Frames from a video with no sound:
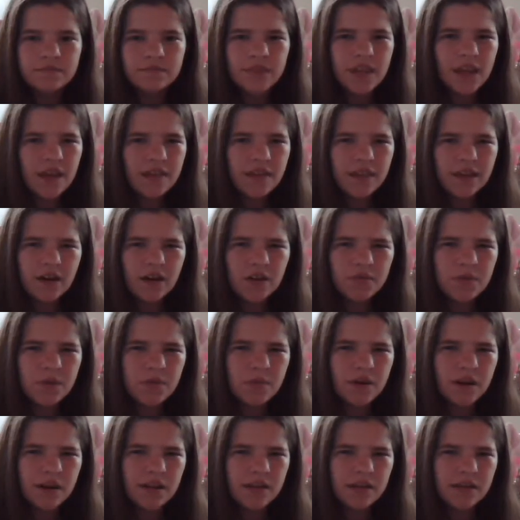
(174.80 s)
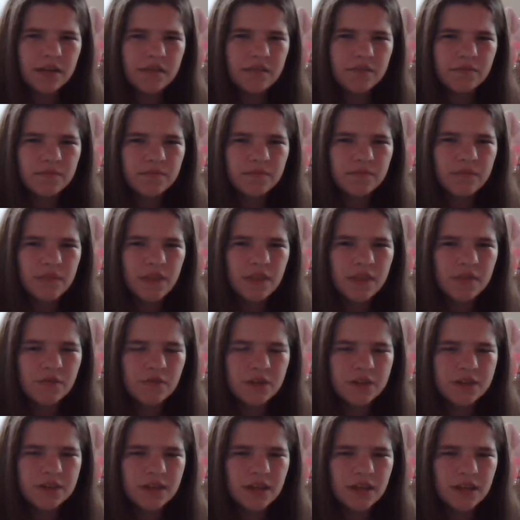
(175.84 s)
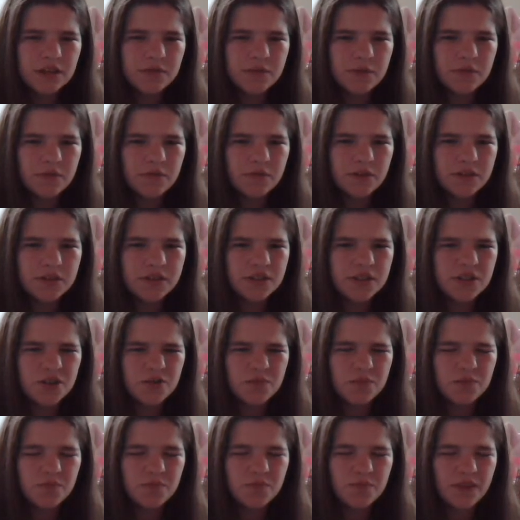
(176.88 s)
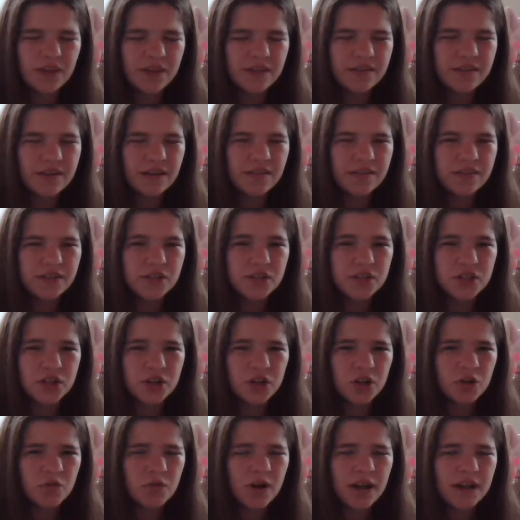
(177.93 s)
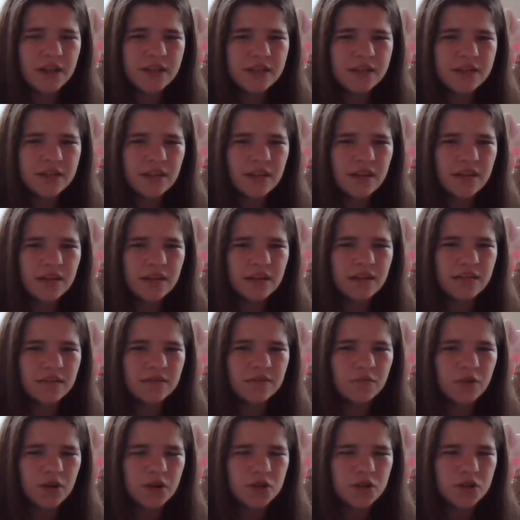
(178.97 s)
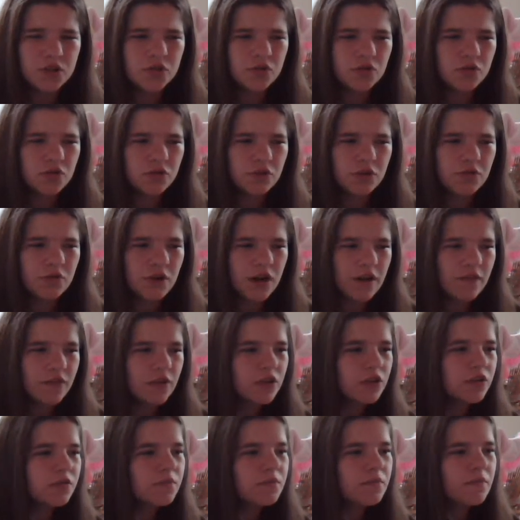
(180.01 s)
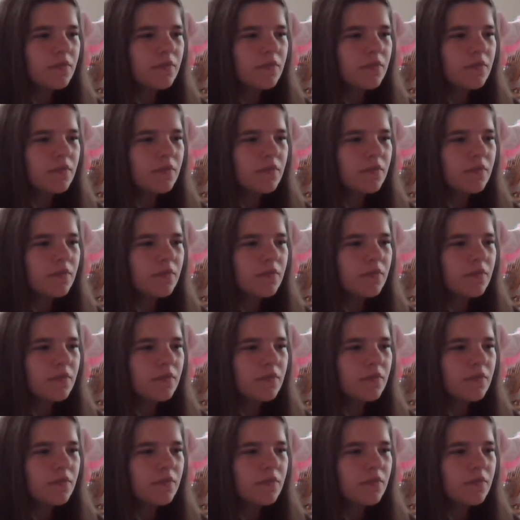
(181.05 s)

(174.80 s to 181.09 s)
Yeah, they called me Money. Then once they asked me what to do, like cheering wise, like one, two, three, whatever,